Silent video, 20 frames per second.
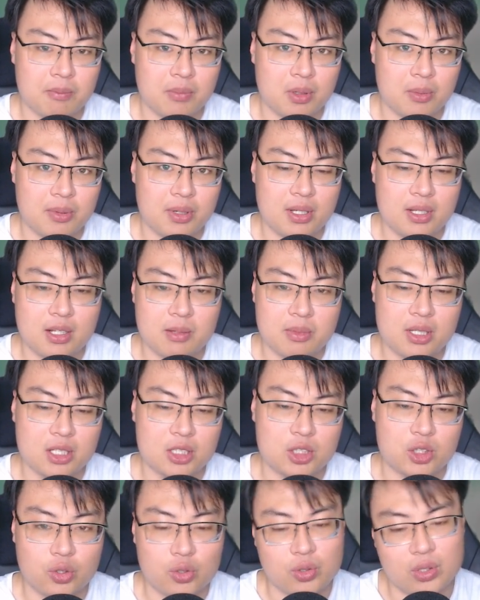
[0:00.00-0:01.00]
probably let me
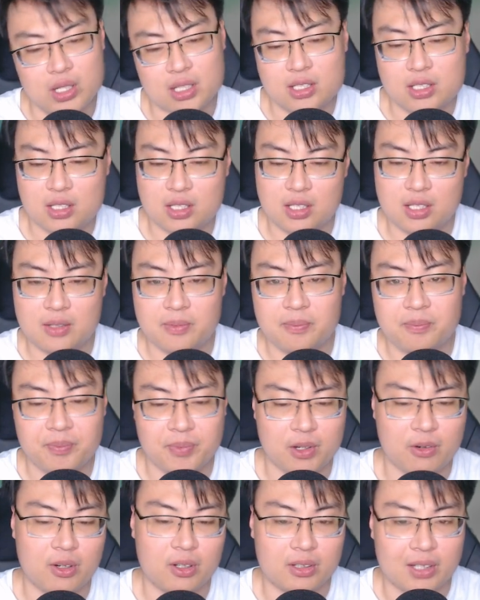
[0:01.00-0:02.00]
just show you guys
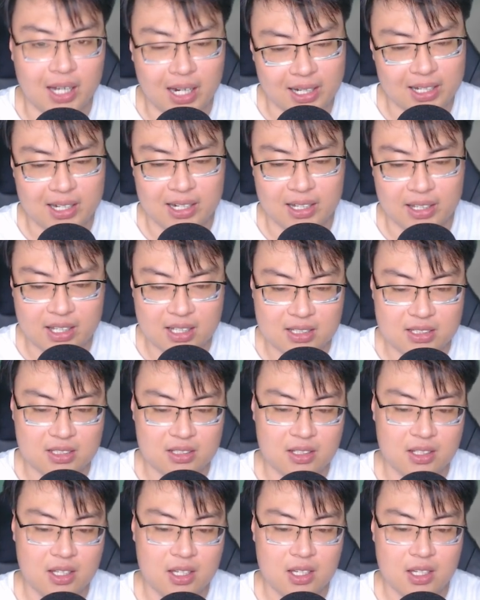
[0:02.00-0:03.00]
around Thailand, I guess.